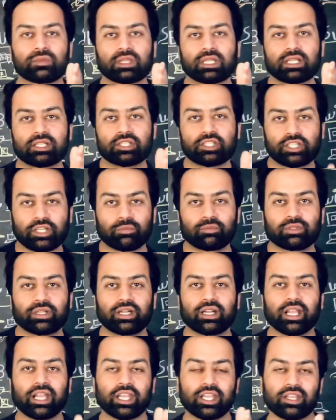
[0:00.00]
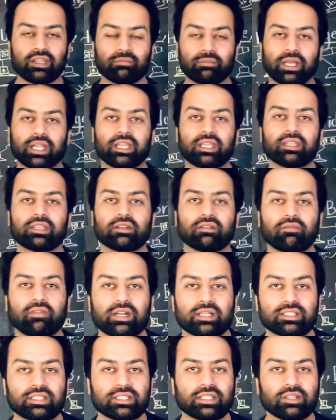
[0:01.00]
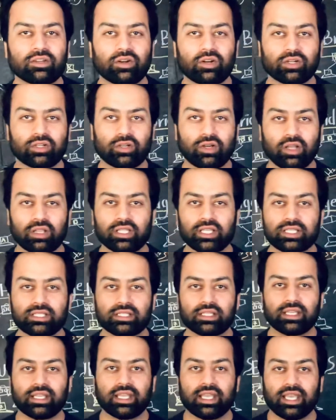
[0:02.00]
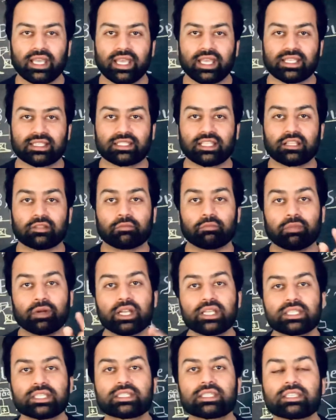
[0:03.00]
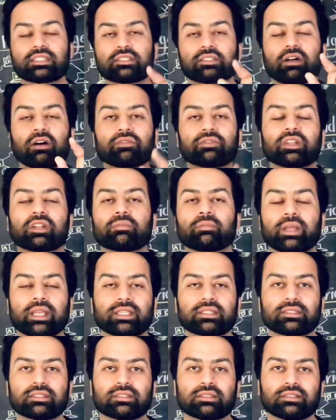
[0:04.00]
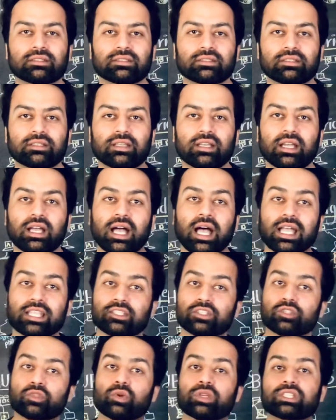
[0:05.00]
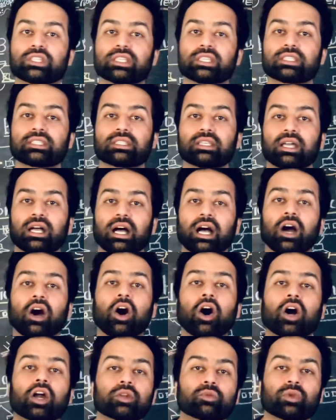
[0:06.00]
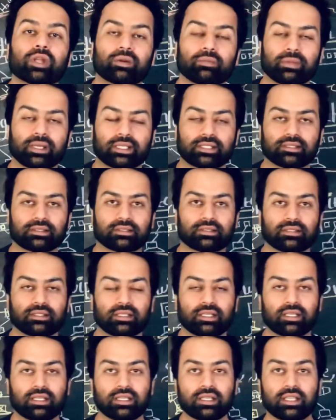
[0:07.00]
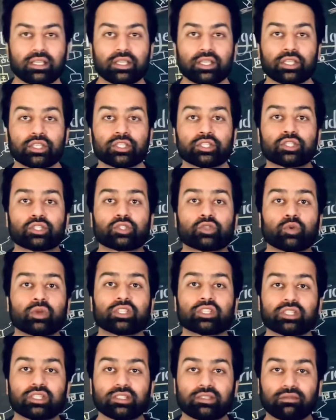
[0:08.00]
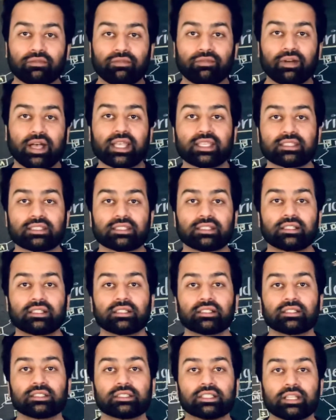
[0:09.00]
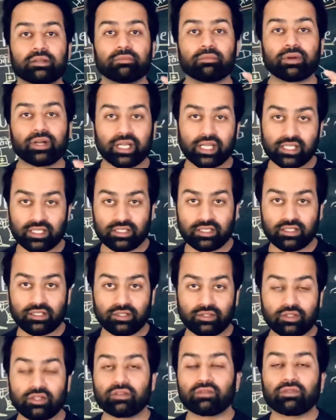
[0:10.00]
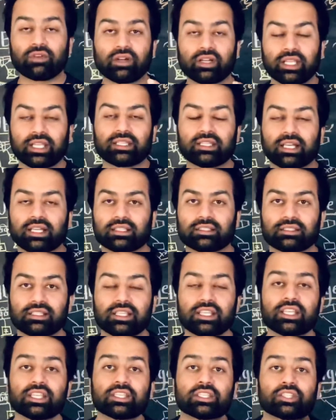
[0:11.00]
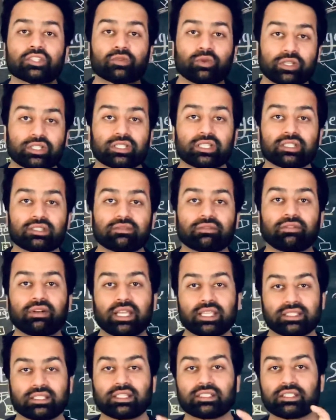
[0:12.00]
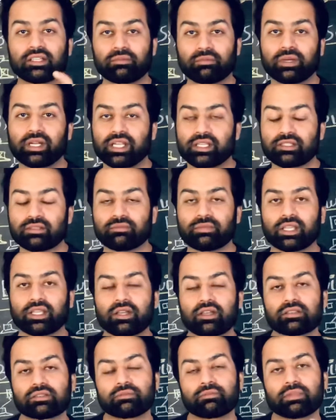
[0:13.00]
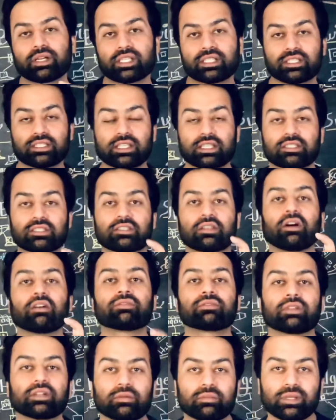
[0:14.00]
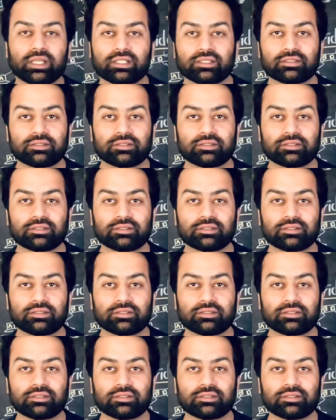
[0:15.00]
chapter in many university or college, is that bridge is a software base and switches a hardware base. Switches faster than bridge. Don't forget that. Switches faster than bridge because bridge is a software base